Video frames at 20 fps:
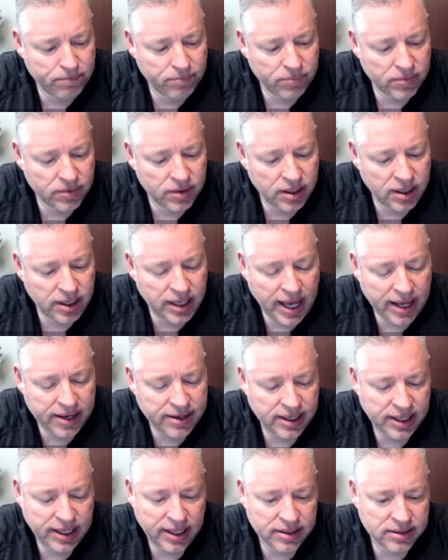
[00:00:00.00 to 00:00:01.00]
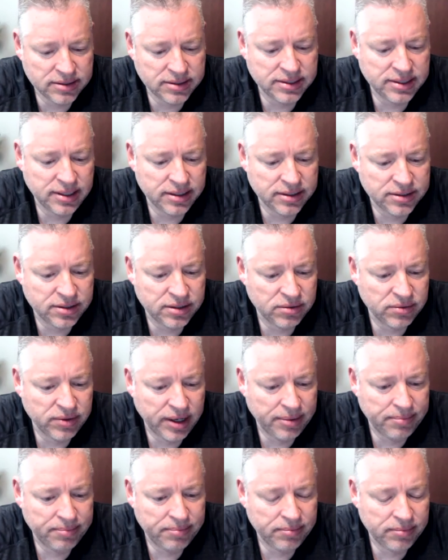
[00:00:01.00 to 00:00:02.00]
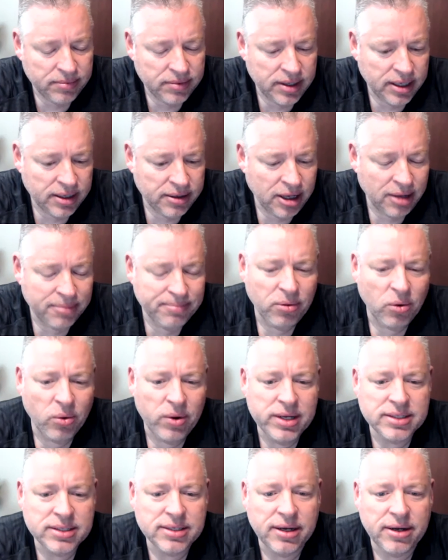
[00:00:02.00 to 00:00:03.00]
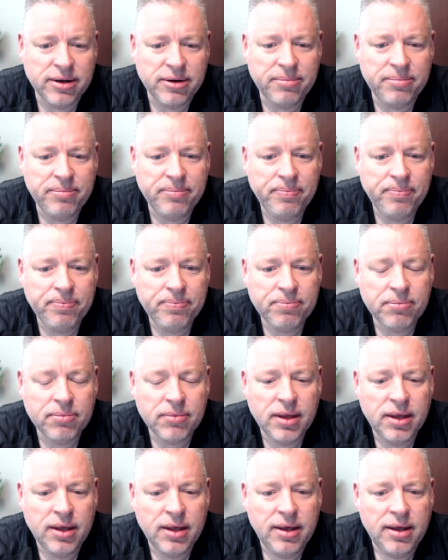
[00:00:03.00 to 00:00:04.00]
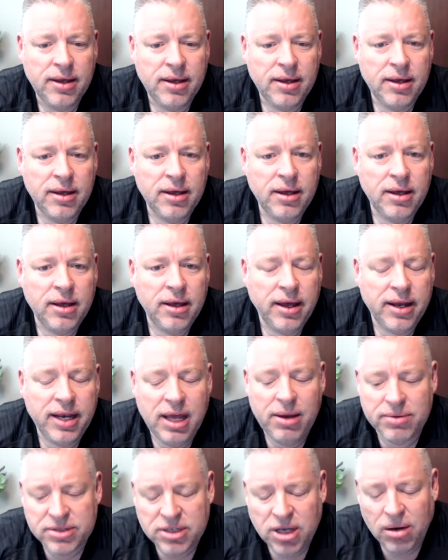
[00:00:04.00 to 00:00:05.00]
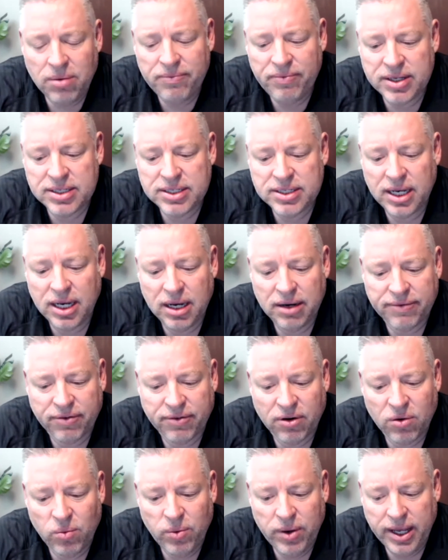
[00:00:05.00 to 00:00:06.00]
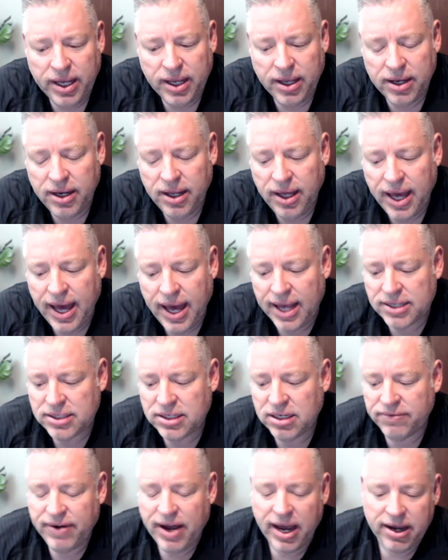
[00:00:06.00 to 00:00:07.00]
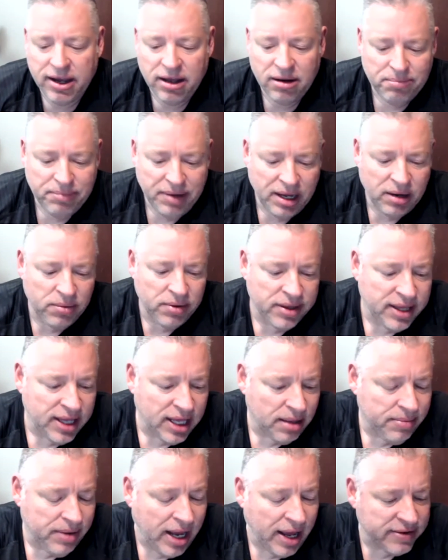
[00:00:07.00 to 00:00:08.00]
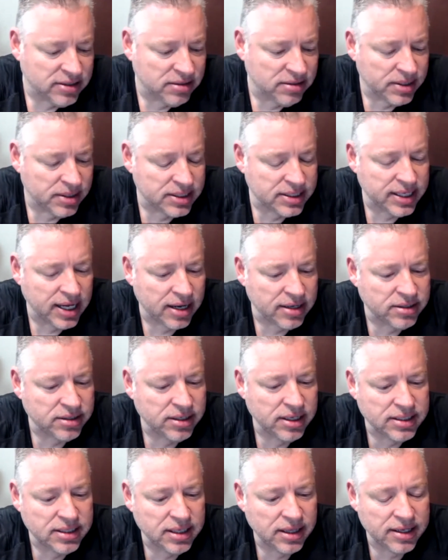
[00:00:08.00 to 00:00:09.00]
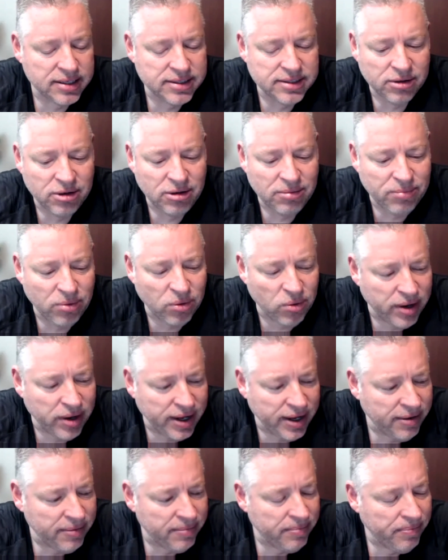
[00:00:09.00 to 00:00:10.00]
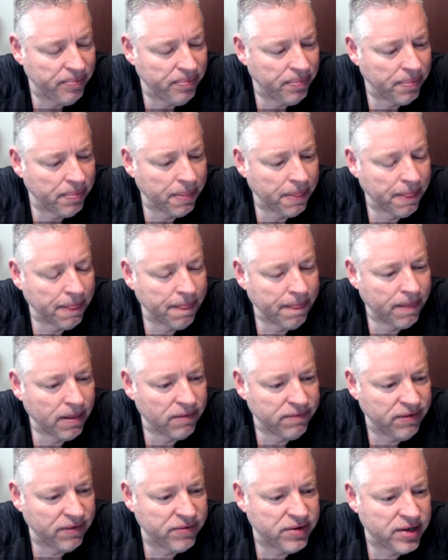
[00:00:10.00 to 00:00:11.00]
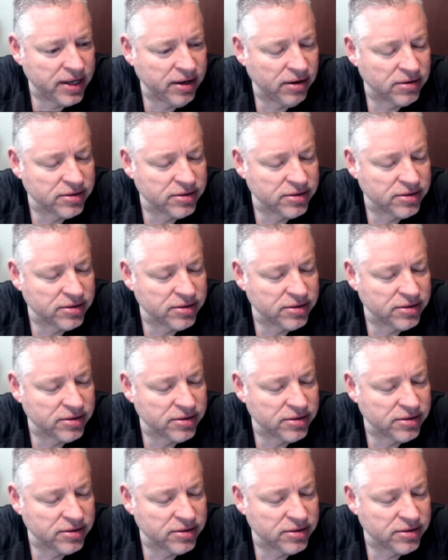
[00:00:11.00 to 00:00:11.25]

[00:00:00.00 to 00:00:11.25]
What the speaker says: he had to get sent to a boys' home. And he was home visiting for a week, and he asked if I could meet with him and have some discussions. And this little boy, 15 years